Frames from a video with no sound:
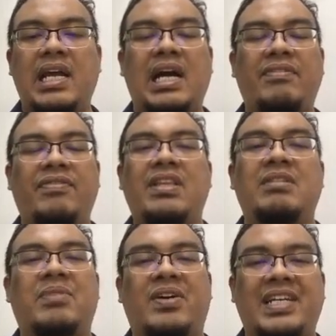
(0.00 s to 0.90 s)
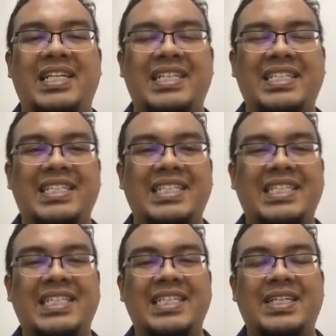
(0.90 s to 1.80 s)
after model.
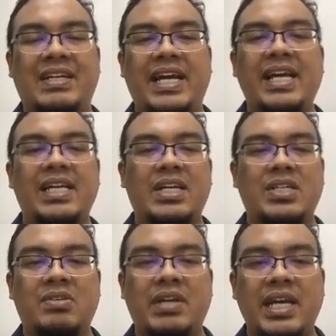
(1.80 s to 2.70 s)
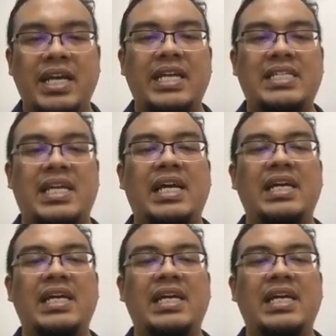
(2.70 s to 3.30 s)
Okay? So here is